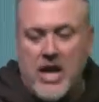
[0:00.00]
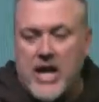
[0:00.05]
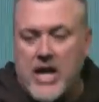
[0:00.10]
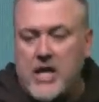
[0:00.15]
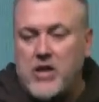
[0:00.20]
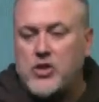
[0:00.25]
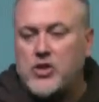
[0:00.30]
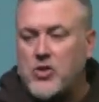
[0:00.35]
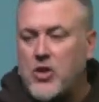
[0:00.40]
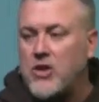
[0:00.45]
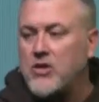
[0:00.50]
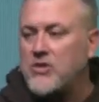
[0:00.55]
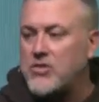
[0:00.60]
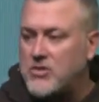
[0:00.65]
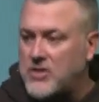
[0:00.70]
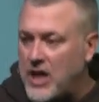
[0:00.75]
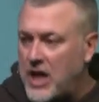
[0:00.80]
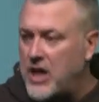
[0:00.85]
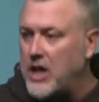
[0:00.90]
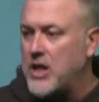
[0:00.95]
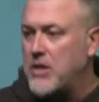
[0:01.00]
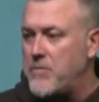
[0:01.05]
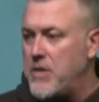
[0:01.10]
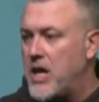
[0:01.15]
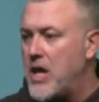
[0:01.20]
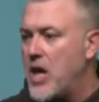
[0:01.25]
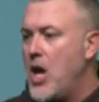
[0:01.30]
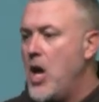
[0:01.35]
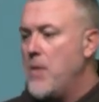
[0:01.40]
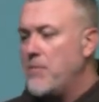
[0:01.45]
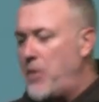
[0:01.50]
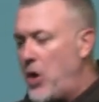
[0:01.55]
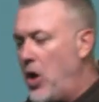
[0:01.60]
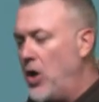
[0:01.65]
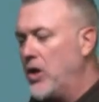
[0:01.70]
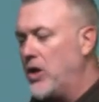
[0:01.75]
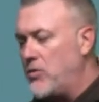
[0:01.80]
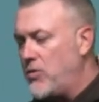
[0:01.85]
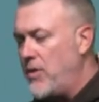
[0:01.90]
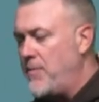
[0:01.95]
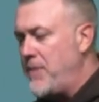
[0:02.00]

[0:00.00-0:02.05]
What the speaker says: he starts telling me, "Paul and